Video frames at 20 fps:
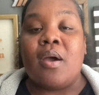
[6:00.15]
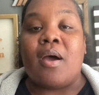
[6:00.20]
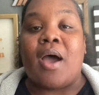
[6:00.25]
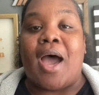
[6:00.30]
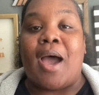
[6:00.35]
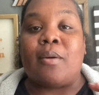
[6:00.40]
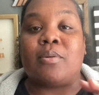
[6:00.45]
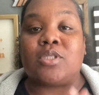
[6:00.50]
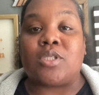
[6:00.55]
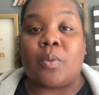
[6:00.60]

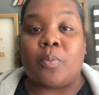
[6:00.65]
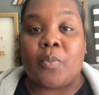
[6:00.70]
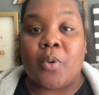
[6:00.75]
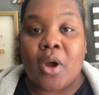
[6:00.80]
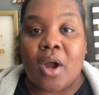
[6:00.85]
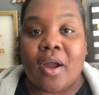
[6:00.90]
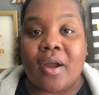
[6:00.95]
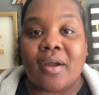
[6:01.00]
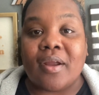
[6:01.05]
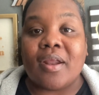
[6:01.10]
I was a
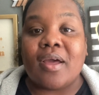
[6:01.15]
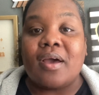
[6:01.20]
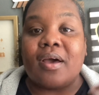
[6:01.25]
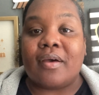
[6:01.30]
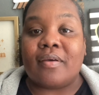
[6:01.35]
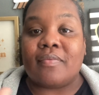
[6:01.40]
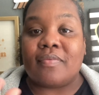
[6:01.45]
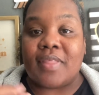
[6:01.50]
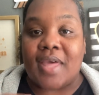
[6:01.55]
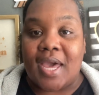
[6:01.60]
part
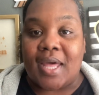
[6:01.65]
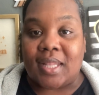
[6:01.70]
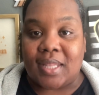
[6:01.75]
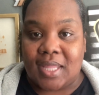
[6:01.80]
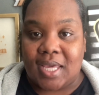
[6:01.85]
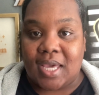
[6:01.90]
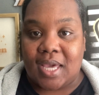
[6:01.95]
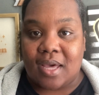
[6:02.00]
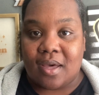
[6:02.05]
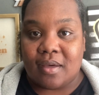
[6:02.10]
of that
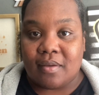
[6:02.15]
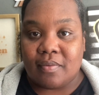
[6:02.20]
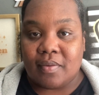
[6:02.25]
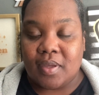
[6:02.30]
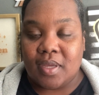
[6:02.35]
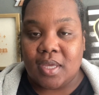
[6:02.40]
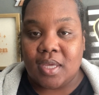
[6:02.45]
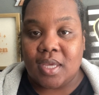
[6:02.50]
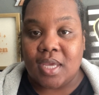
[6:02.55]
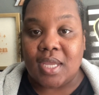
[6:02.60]
layoff.
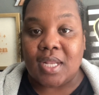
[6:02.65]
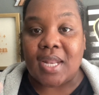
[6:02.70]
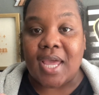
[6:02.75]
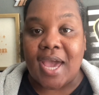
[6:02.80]
And